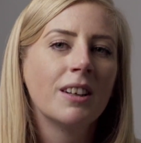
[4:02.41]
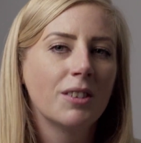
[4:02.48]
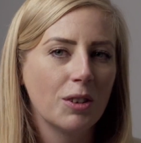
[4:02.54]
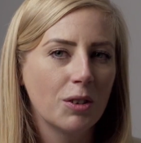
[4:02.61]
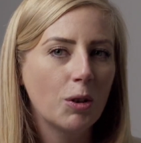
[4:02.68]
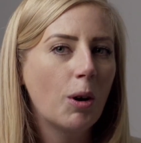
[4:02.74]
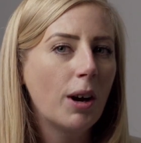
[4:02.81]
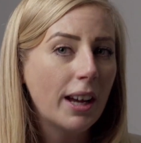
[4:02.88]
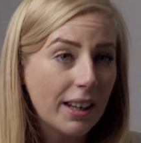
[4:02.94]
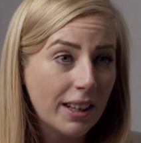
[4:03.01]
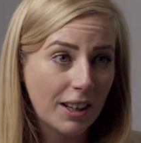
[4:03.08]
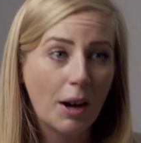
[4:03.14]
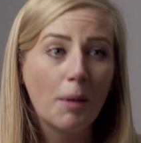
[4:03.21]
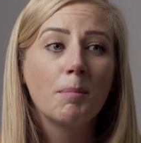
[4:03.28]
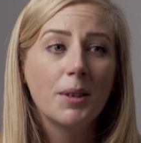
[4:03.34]
So it's quite an
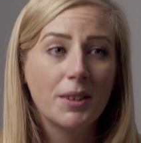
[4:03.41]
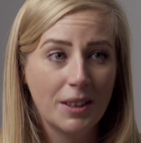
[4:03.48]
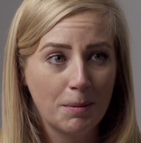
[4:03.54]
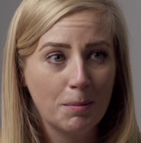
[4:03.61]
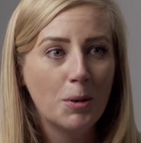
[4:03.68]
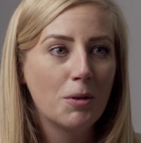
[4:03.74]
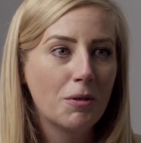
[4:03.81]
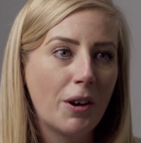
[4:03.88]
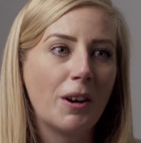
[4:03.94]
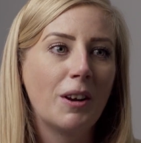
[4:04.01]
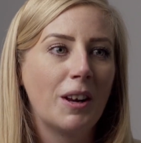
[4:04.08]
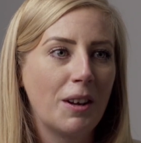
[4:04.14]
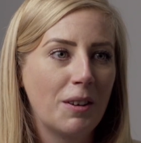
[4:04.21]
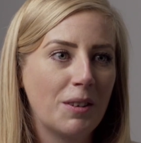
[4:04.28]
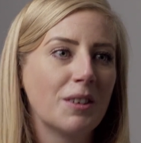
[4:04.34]
encompassing
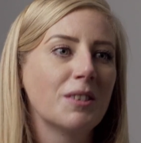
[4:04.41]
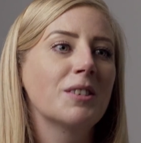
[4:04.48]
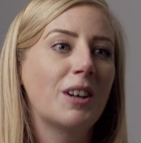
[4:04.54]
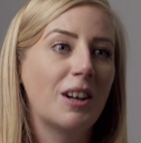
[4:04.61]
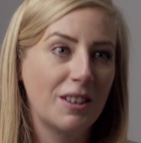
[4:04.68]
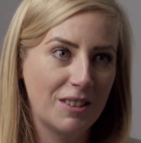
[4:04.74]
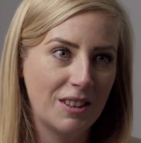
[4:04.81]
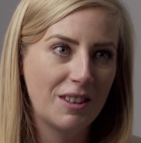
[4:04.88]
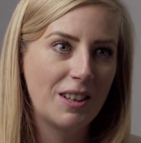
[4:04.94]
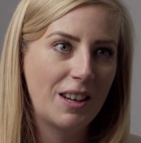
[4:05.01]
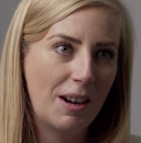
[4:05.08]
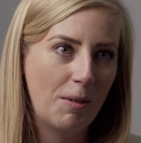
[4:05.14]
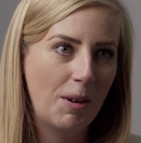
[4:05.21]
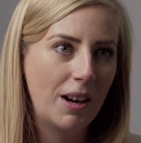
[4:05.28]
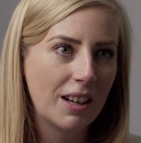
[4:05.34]
portfolio that starts at the
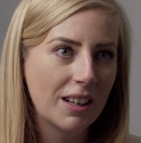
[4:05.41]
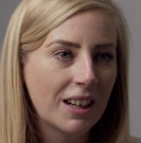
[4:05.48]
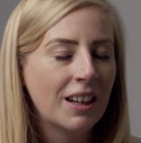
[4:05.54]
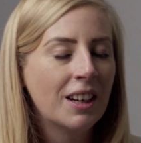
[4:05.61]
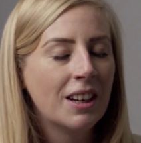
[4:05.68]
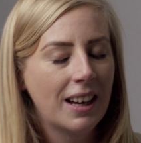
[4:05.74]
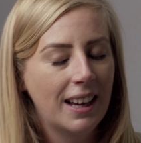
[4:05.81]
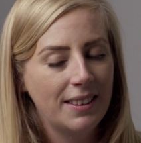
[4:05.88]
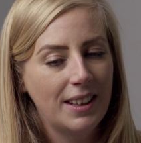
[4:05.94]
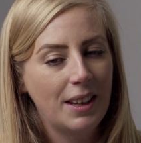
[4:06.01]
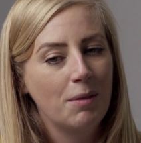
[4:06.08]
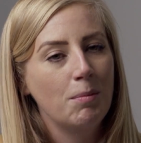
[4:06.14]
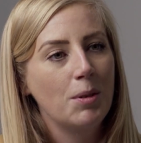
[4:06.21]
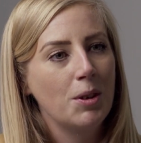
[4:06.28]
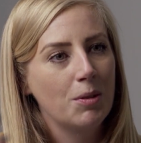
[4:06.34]
network and
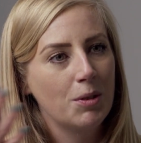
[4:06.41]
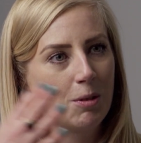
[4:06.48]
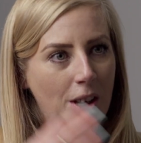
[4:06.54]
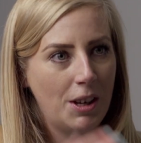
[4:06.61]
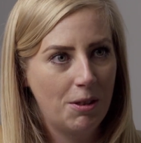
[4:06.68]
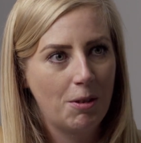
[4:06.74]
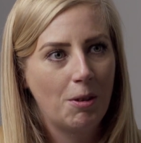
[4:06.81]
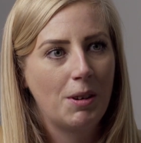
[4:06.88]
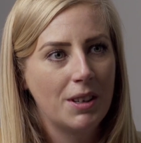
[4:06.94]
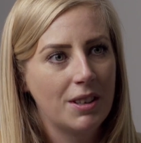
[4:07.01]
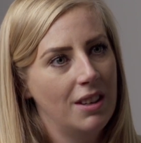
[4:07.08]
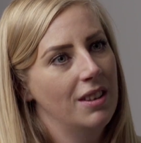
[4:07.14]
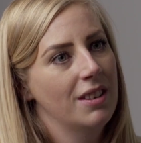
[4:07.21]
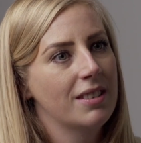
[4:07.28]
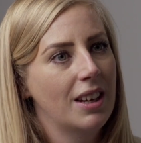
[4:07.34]
then moves right through
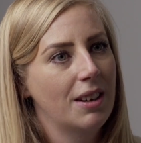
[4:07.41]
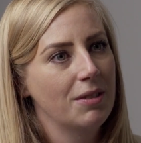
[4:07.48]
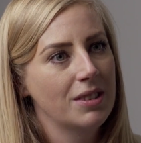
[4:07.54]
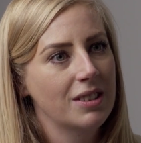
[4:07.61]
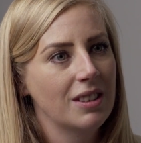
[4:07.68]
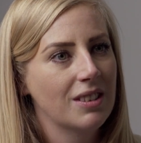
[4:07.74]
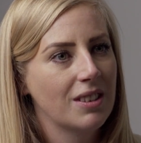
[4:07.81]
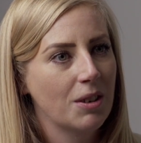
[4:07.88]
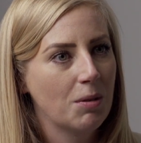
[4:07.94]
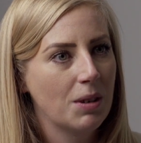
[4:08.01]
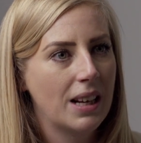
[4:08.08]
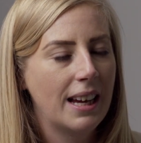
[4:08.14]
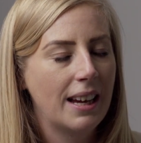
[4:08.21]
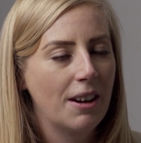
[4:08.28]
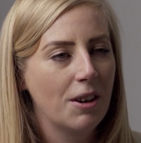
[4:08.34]
into the services that
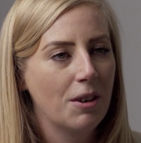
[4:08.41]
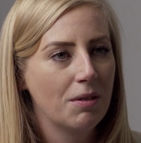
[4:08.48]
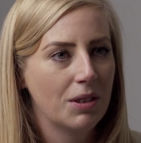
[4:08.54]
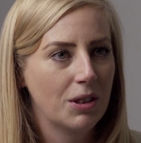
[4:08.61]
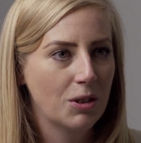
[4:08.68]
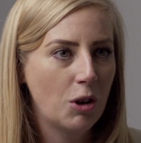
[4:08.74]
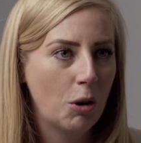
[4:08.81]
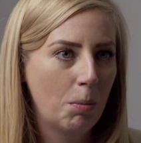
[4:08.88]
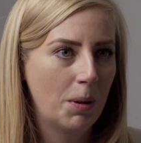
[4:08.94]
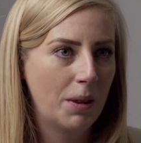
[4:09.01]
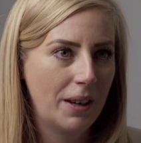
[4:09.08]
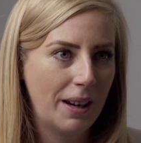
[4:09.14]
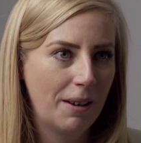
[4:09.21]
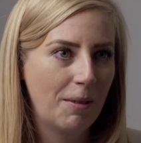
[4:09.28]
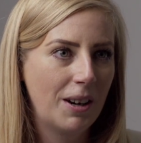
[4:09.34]
we layer over the top of
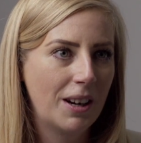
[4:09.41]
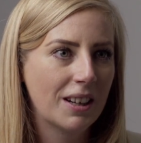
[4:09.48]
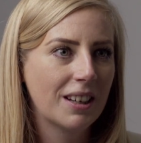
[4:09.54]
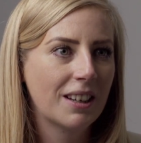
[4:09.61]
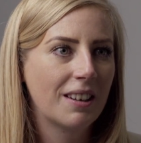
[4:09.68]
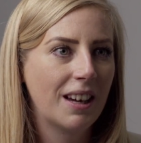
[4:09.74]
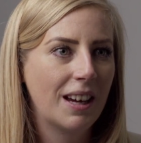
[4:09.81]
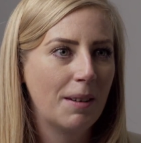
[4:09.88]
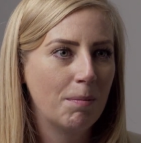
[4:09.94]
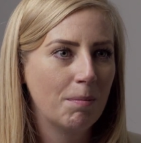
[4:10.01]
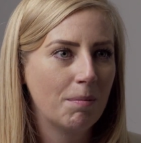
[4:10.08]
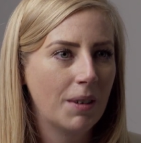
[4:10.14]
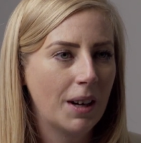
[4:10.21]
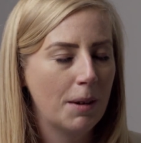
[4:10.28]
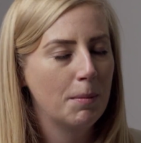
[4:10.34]
the network
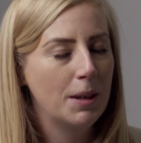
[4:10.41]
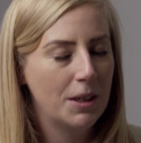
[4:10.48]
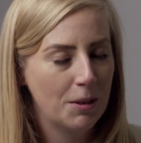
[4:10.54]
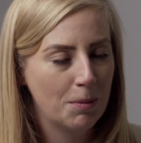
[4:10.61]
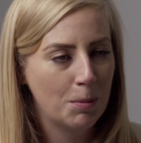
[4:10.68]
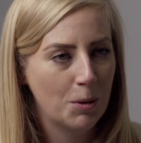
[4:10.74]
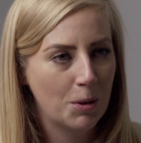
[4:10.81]
at Media and